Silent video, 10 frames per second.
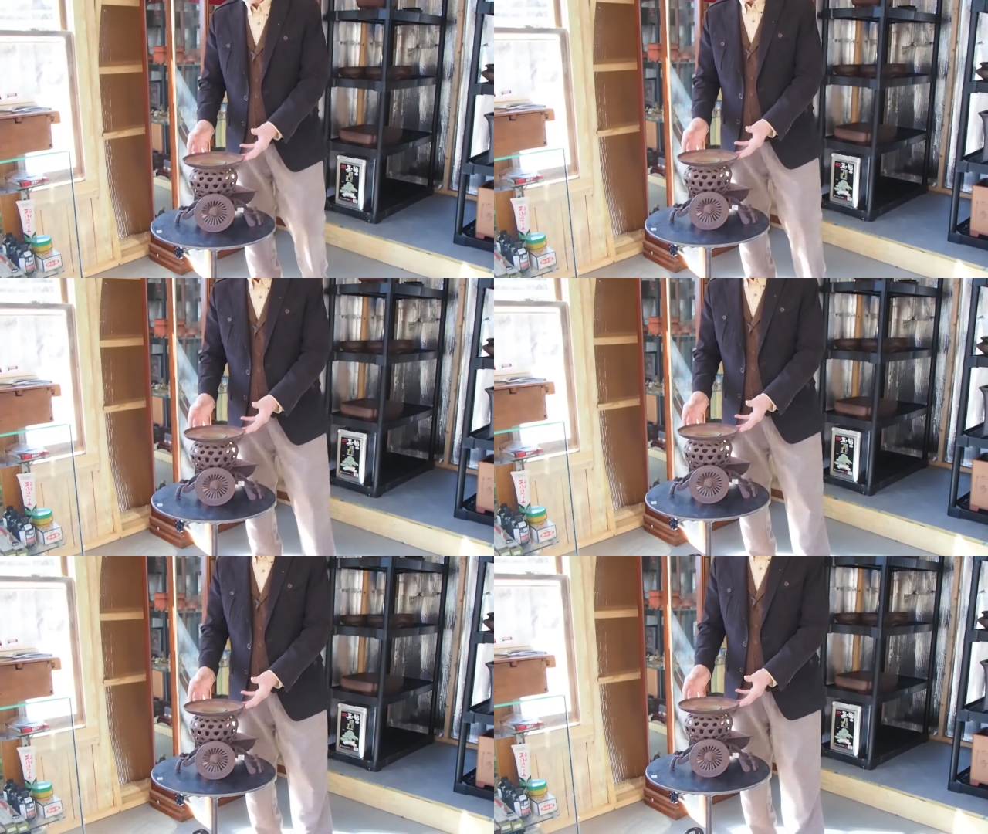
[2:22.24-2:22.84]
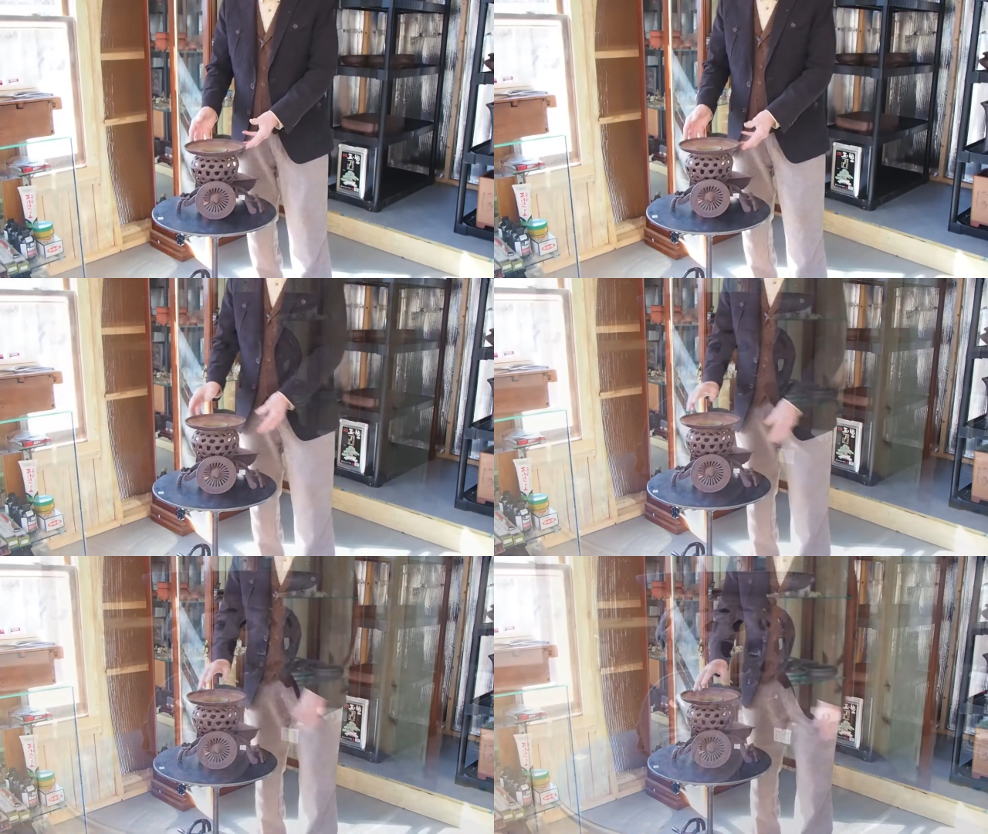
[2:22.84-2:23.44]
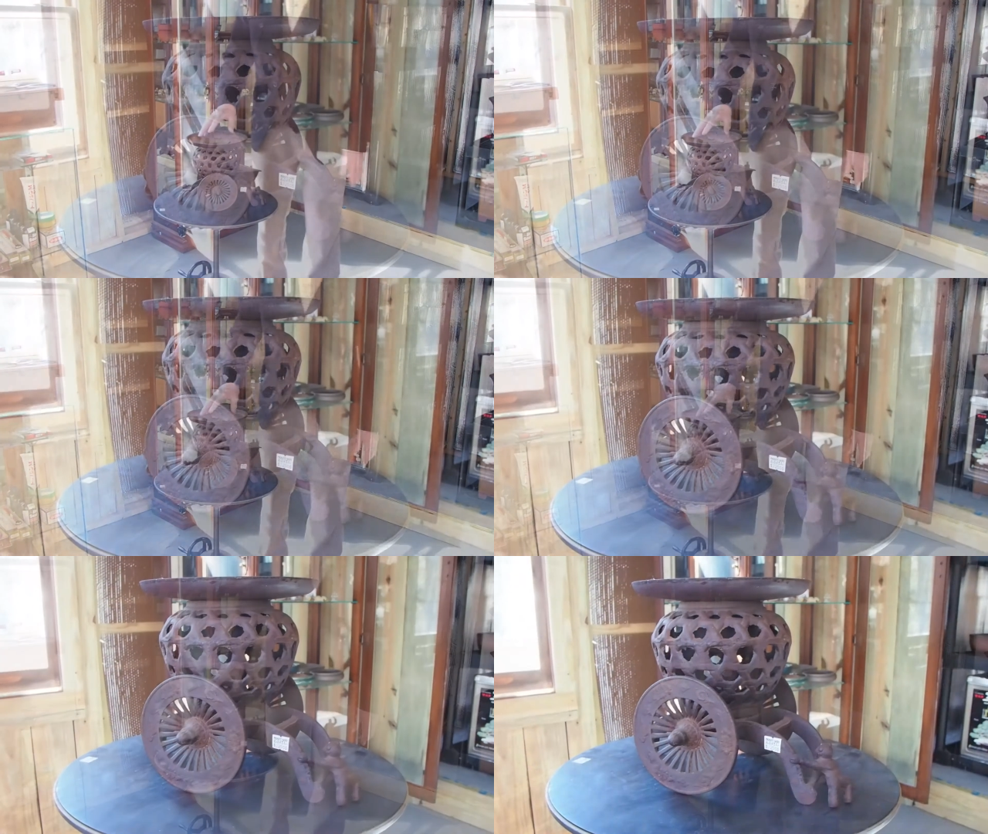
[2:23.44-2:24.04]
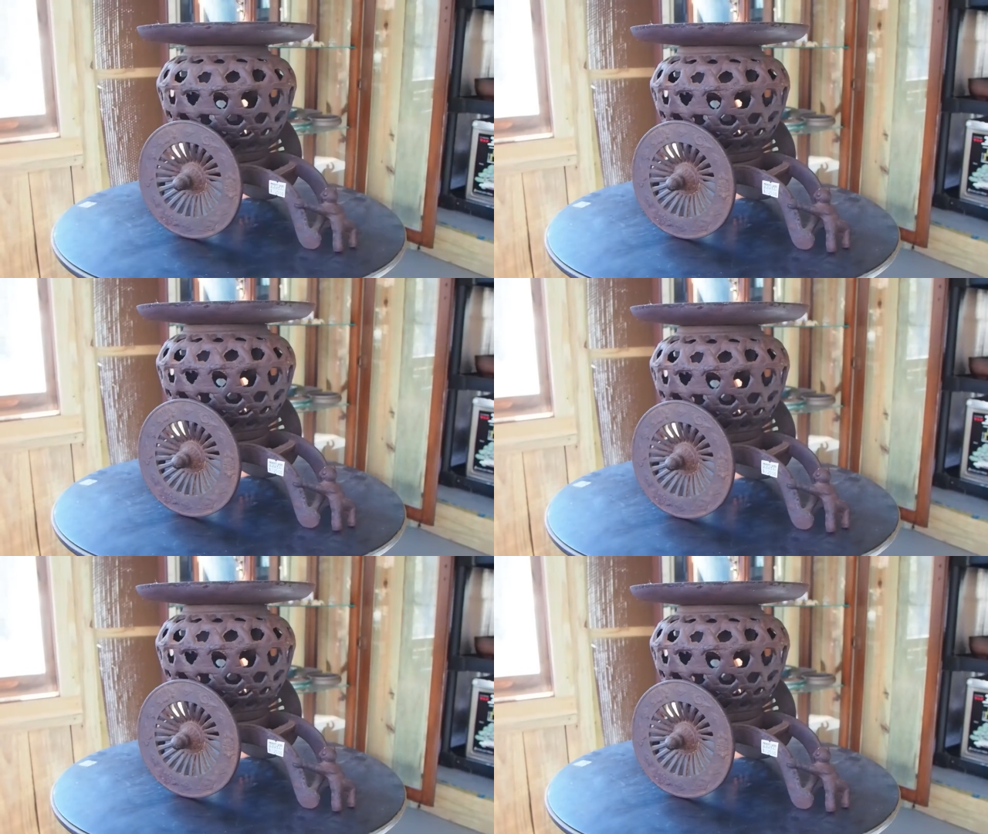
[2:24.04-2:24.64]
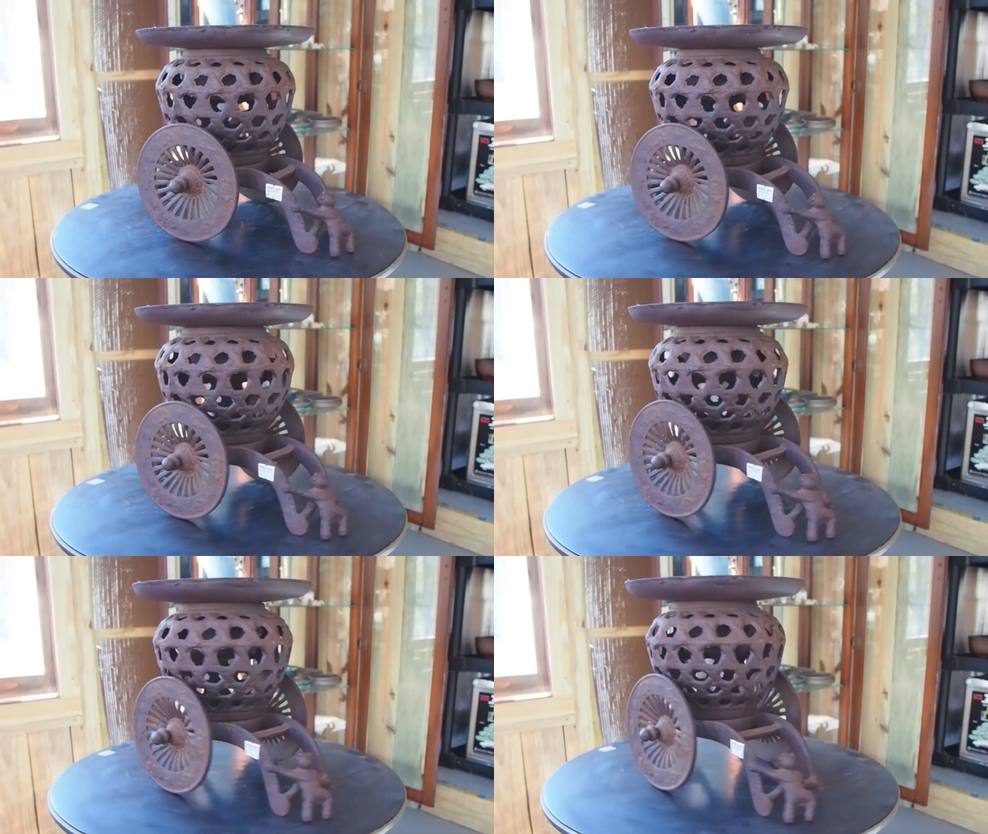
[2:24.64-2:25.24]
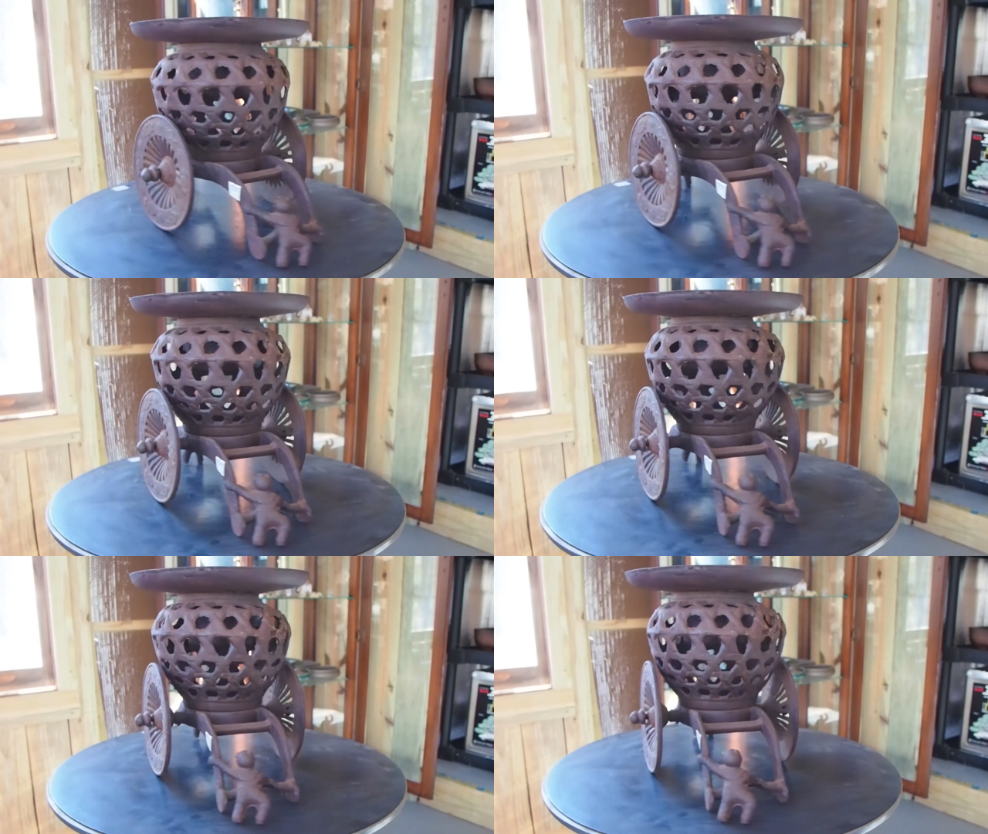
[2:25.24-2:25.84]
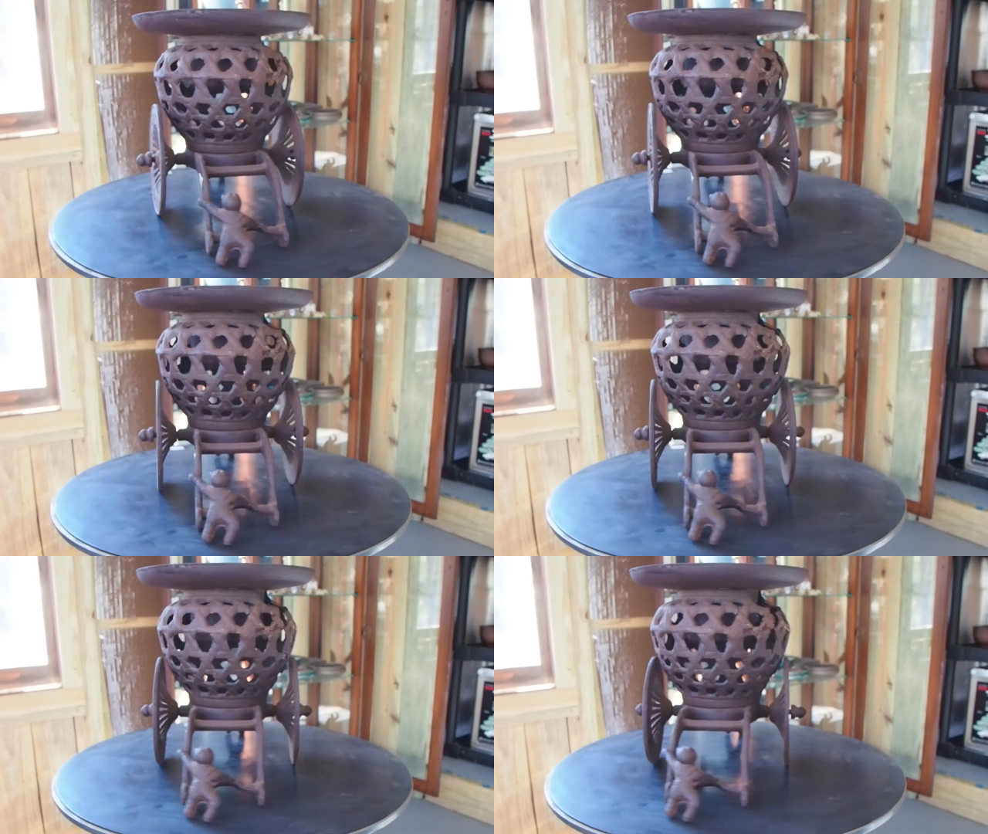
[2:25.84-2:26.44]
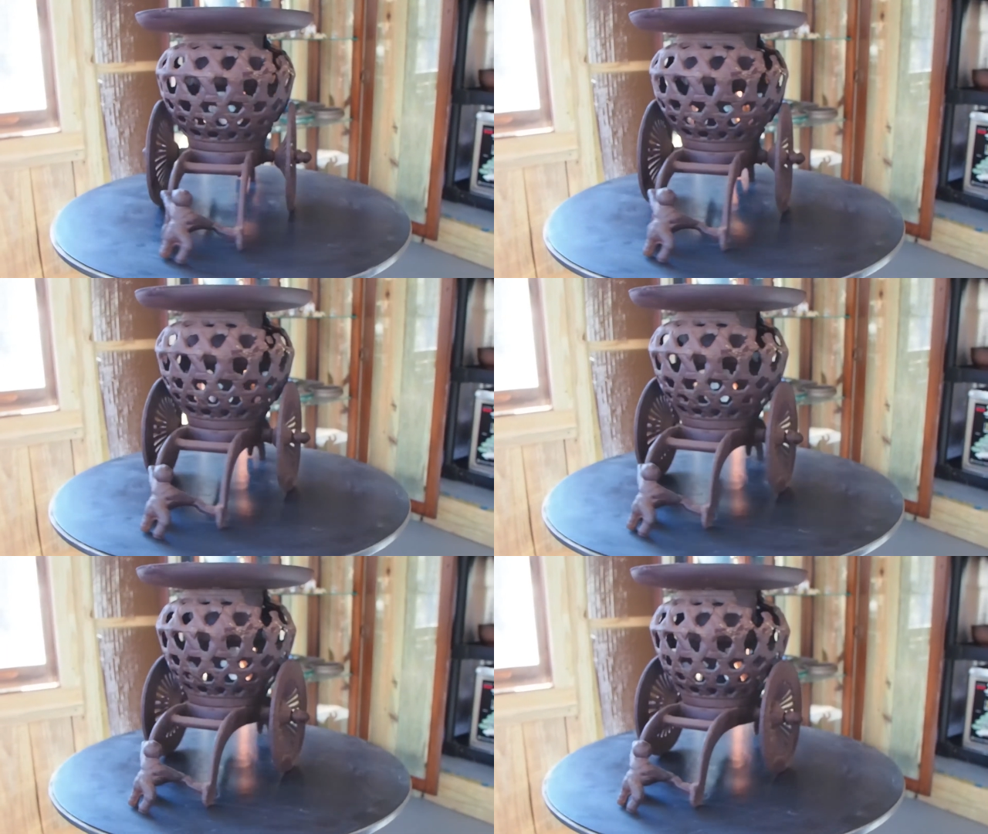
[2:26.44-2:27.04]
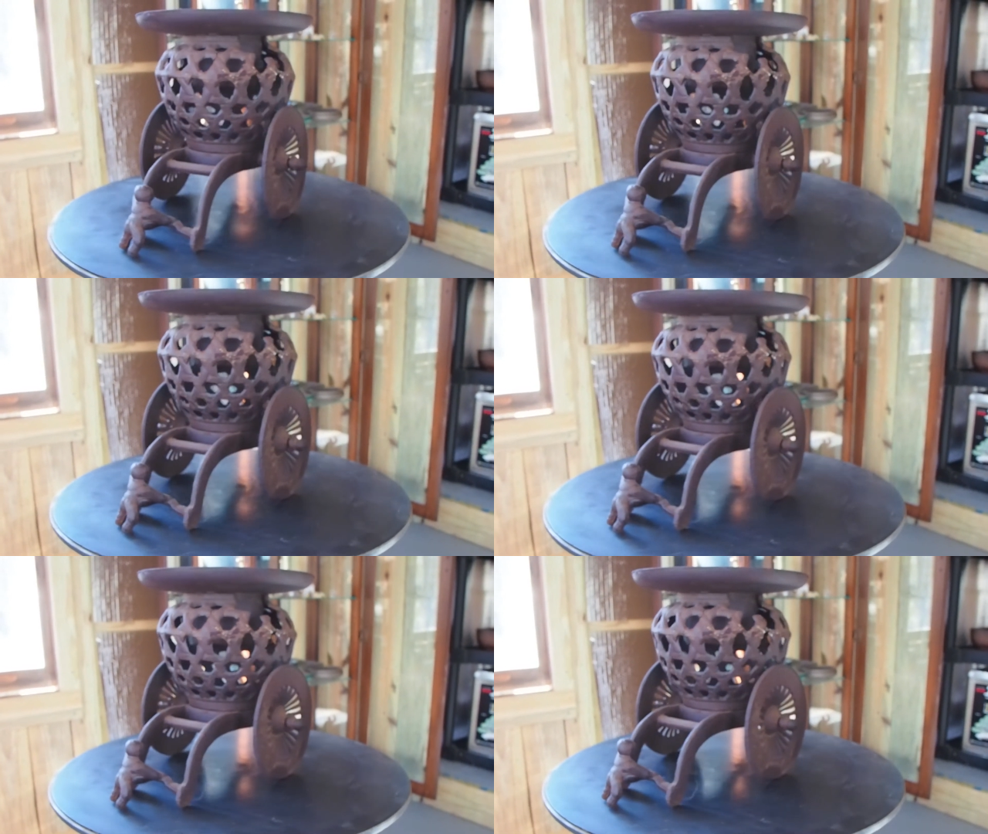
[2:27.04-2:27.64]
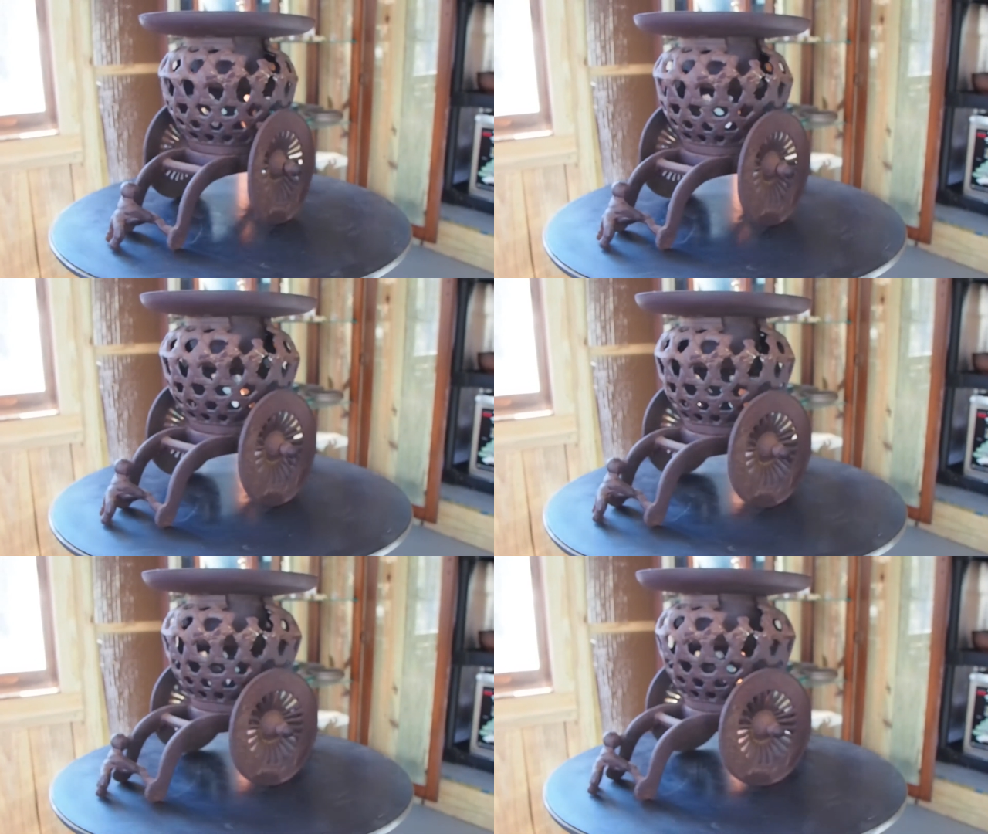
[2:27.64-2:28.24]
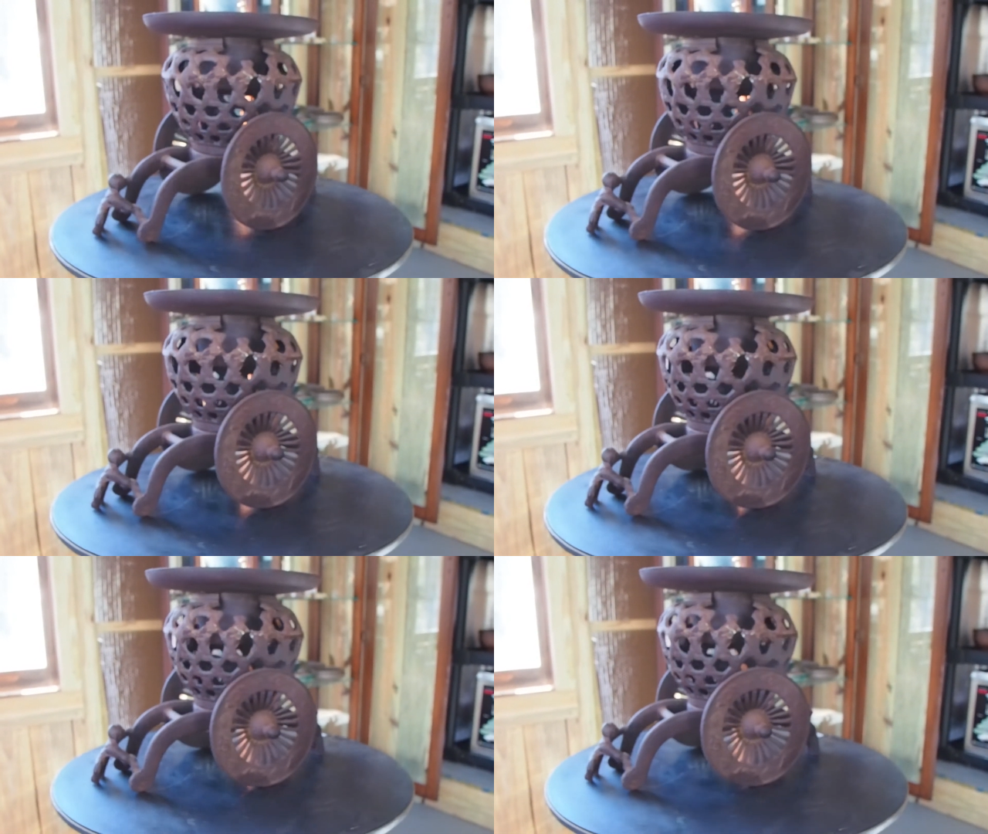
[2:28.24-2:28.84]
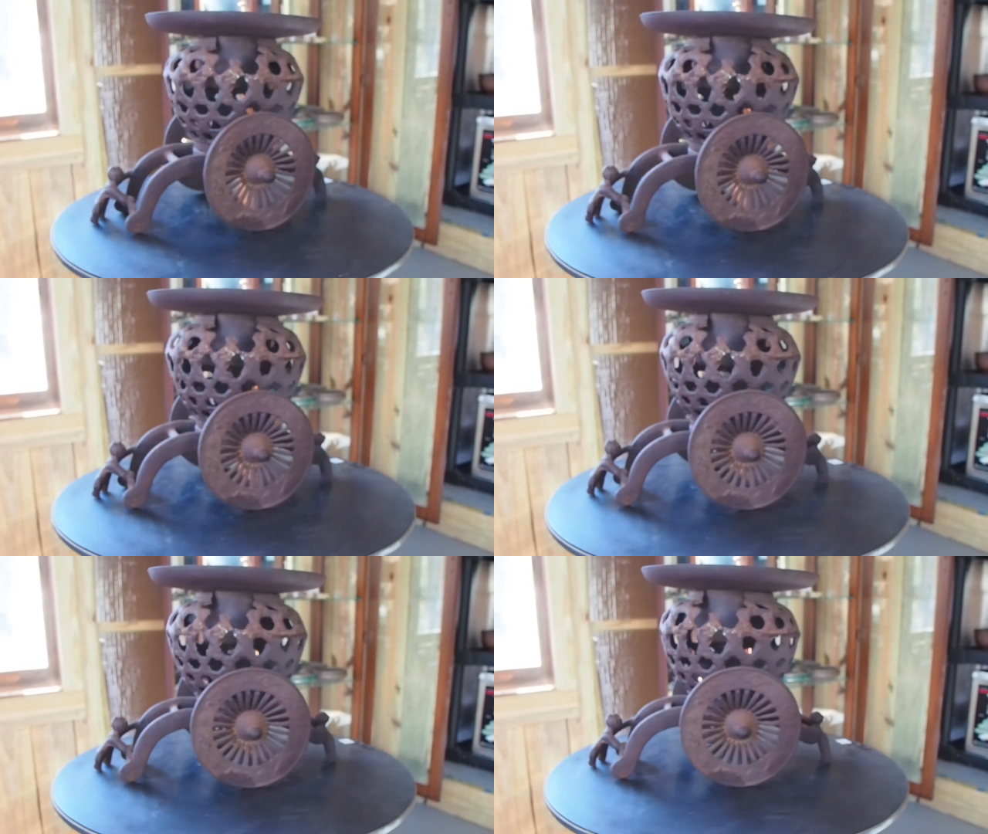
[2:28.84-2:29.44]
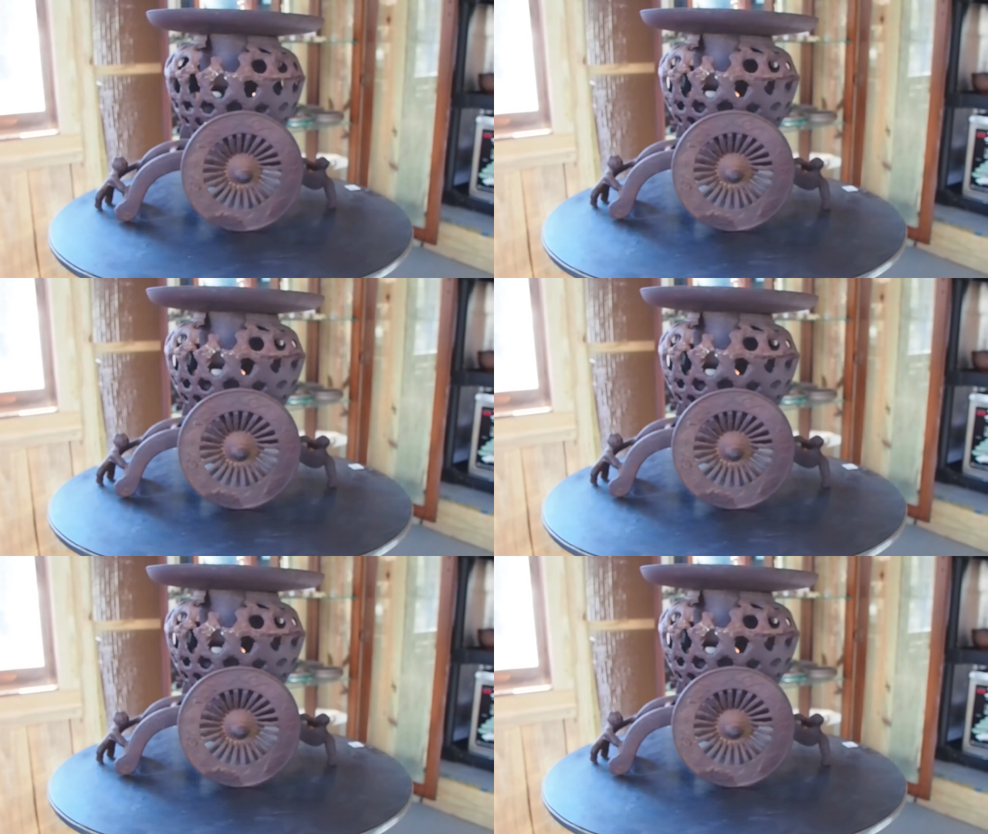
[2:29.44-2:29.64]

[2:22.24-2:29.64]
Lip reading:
(no speaker visible)